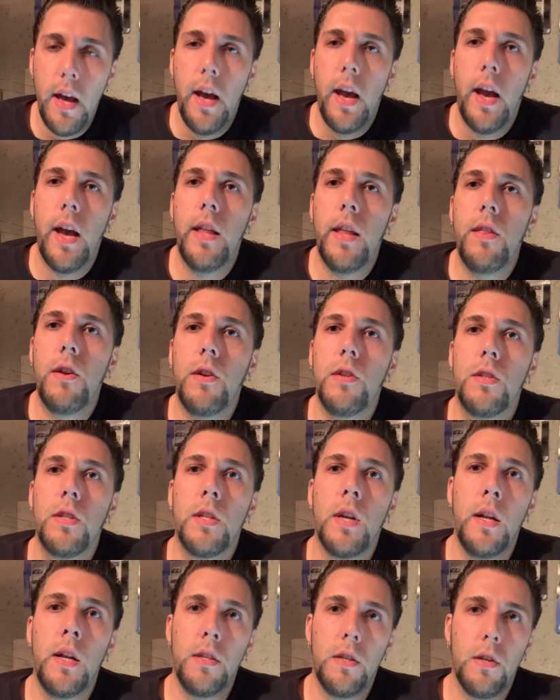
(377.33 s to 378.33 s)
and there's
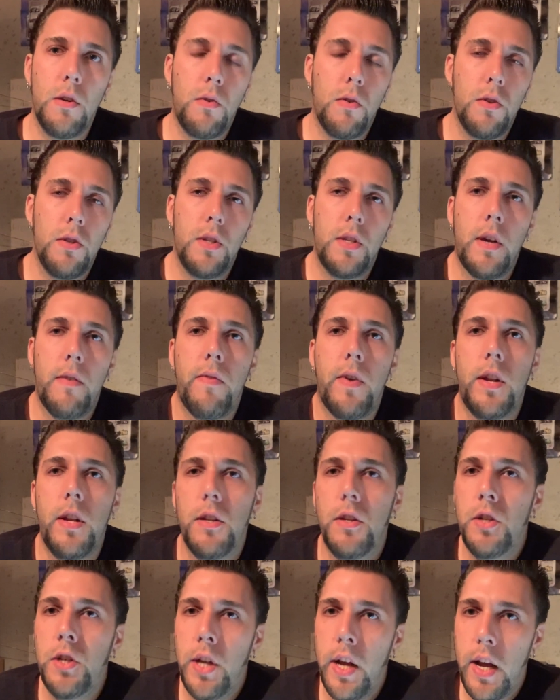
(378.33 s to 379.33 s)
tons of cool stuff on the
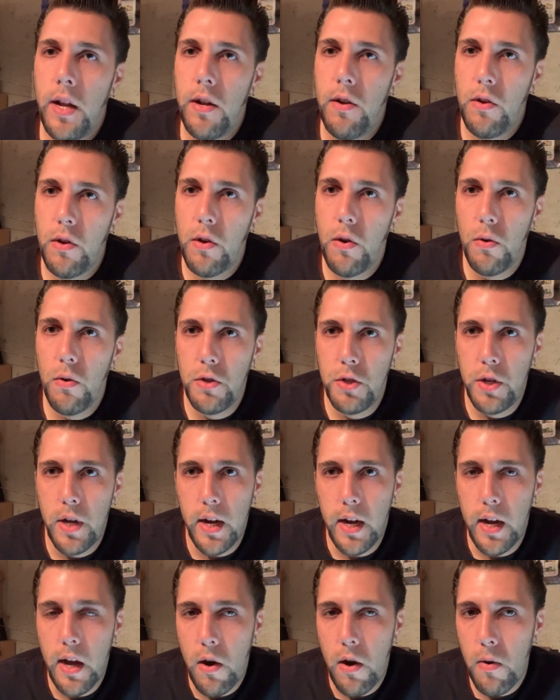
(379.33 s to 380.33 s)
channel to go
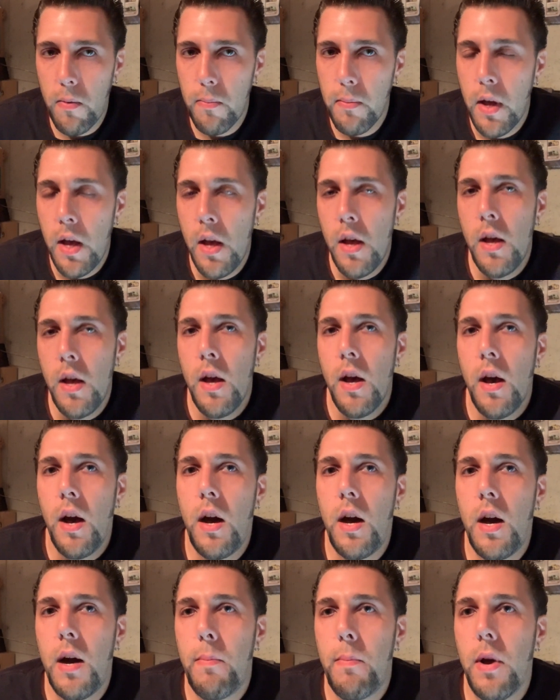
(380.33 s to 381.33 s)
check out.
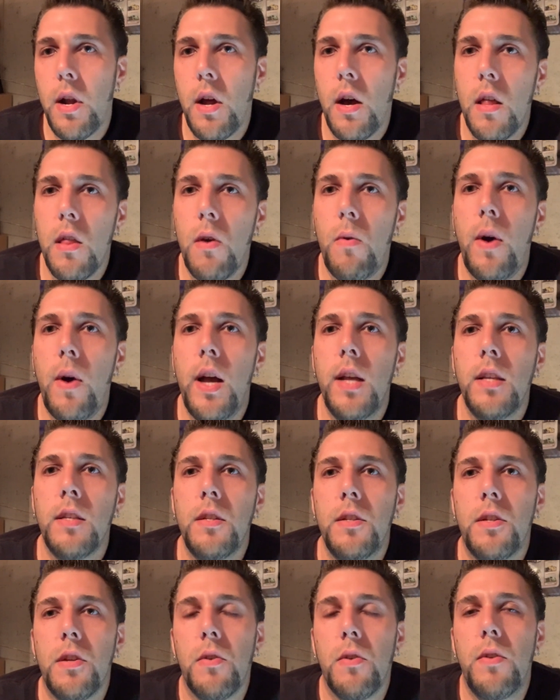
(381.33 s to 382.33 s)
But otherwise,
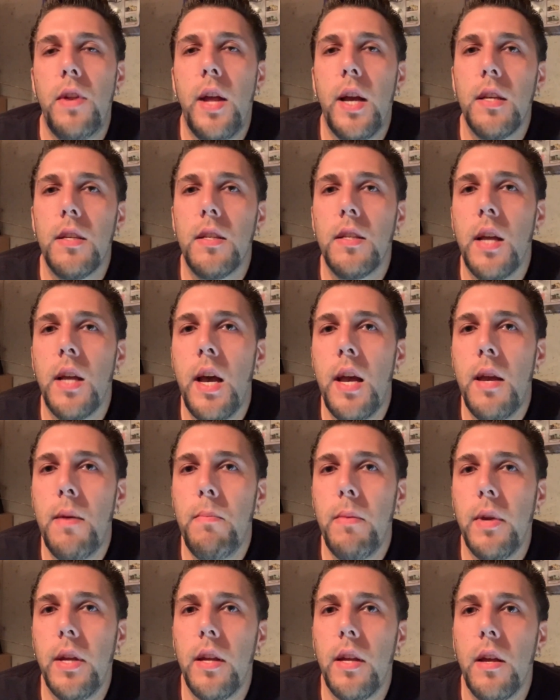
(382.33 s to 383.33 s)
until next
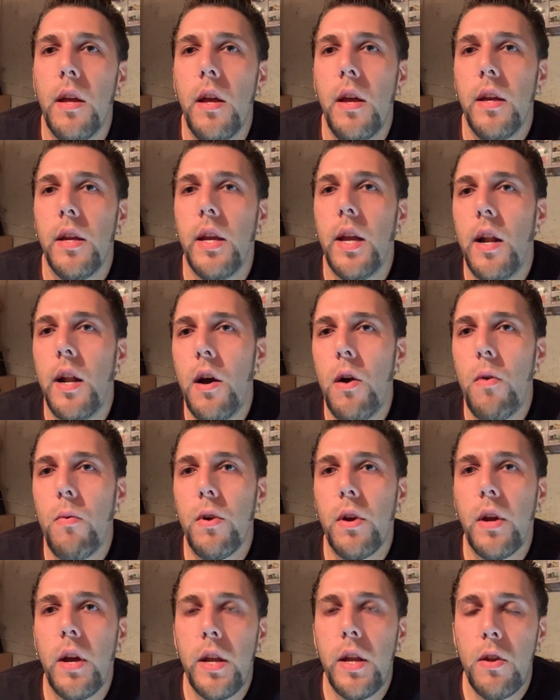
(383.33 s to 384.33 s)
time, get out,
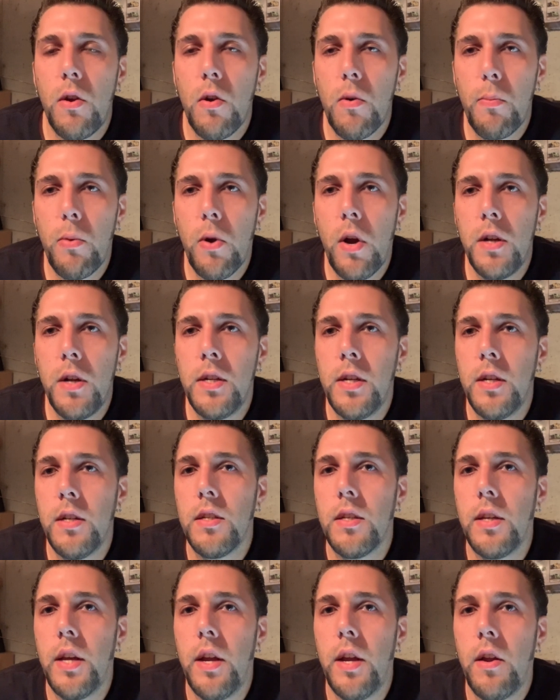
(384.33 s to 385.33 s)
work on your own
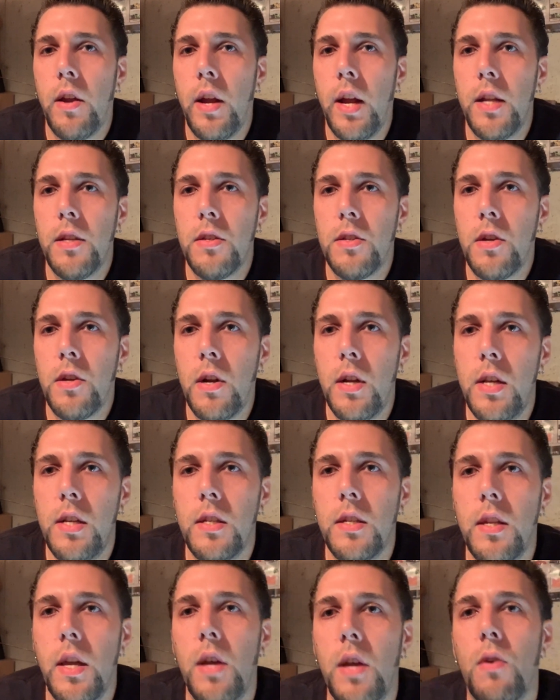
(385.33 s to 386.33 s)
projects, get your hands dirty,
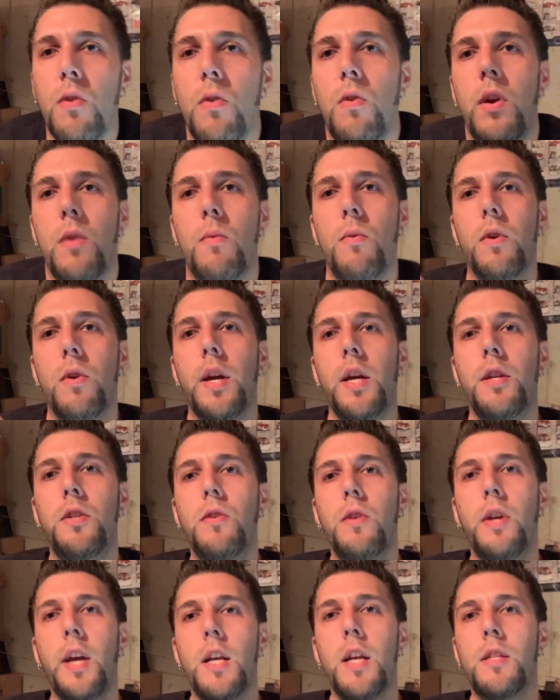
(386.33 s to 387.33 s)
stay cool, and we'll catch
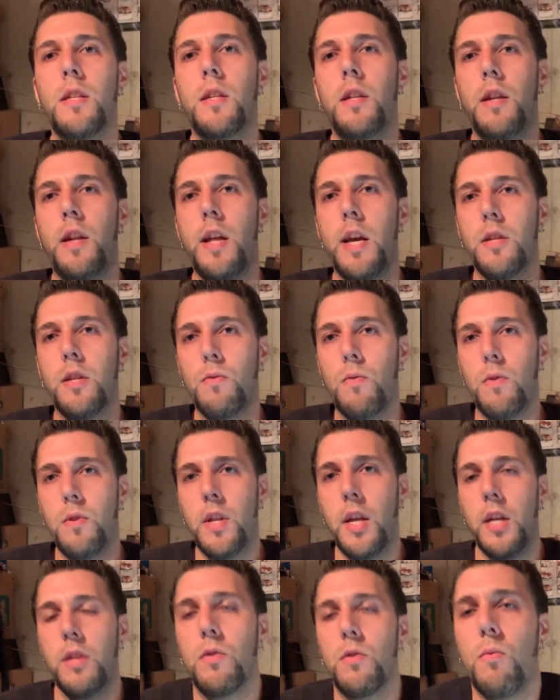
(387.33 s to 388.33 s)
you cats on the next one.
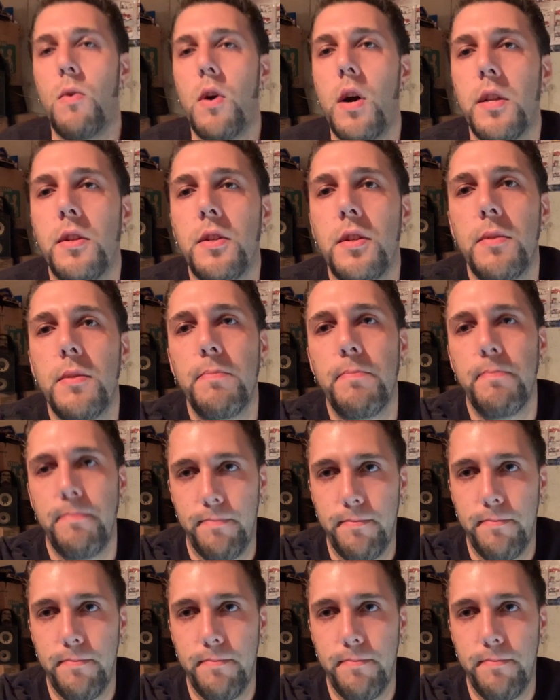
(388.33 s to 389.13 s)
Thanks for watching.